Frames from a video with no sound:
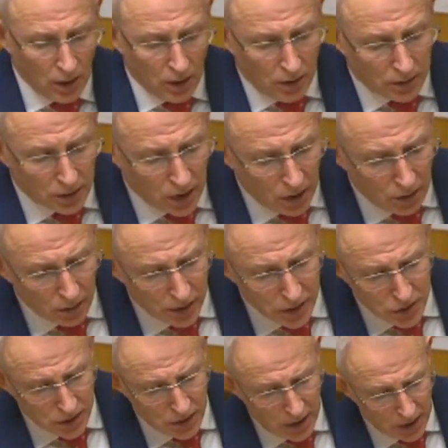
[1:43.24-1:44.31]
The
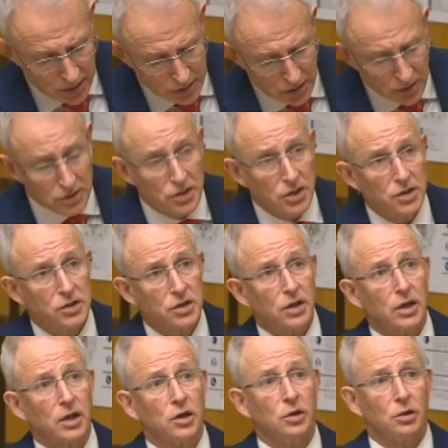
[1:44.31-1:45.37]
Coalition has
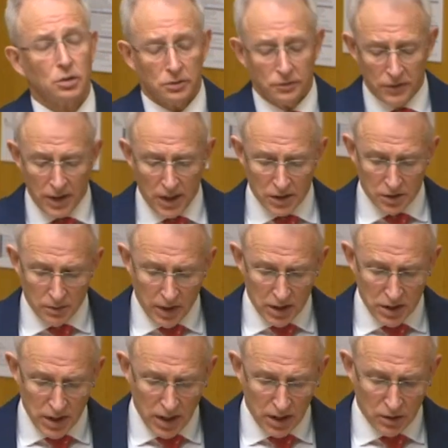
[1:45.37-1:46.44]
consistently called for
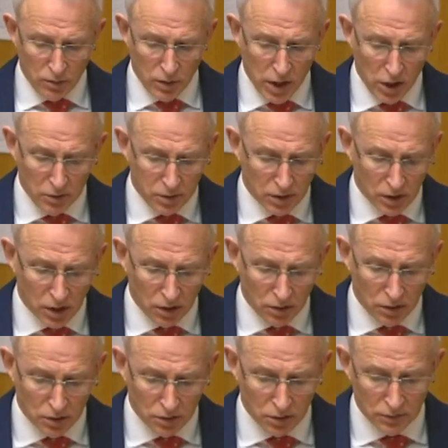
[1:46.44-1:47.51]
Azerbaijan to reopen the
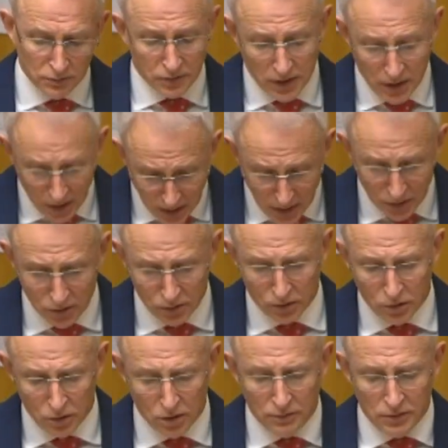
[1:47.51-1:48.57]
corridor, for the International
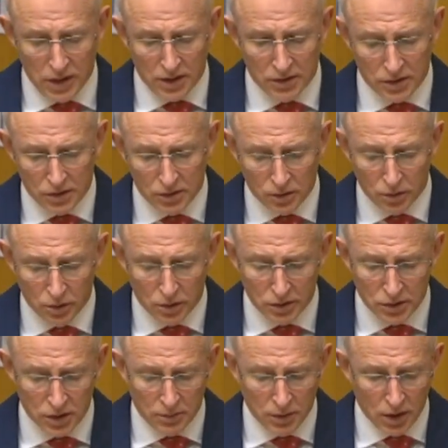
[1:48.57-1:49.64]
Court of Justice orders
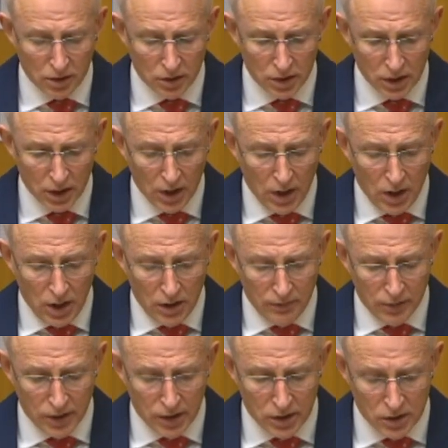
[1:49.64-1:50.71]
to be honoured and
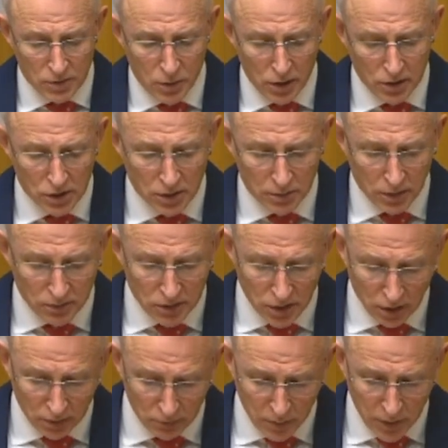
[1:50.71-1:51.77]
for the disputes to be
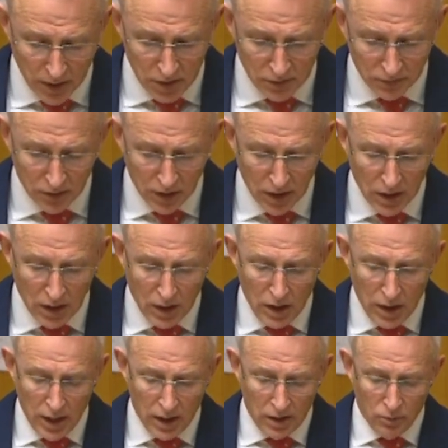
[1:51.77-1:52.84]
resolved peacefully
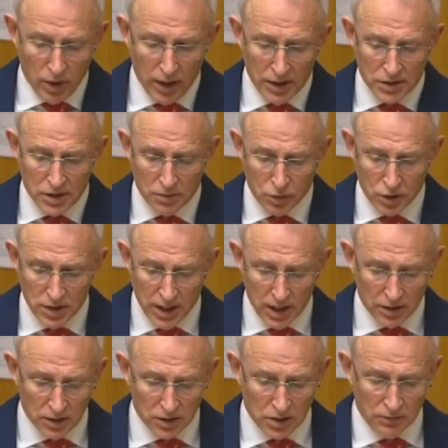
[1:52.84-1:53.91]
and in ways that
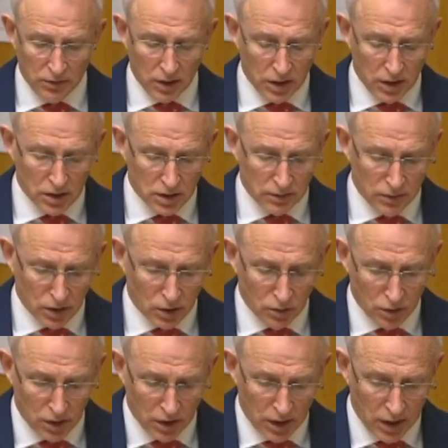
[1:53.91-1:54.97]
protect the civilians of
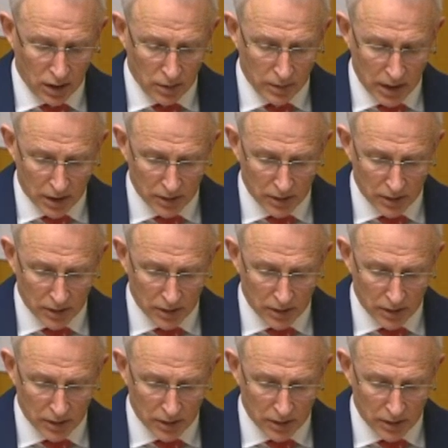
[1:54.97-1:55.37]
Nagorno-Karabakh.